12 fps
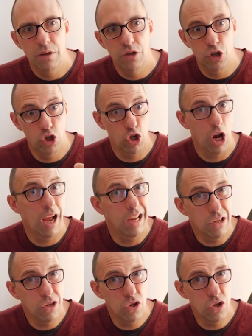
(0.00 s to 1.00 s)

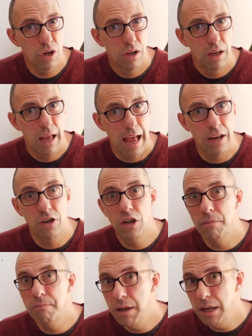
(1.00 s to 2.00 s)
change and
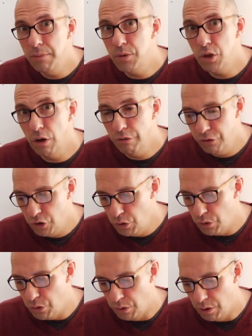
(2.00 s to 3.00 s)
commit himself
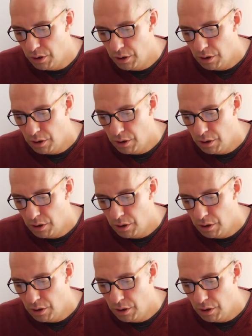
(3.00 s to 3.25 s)
to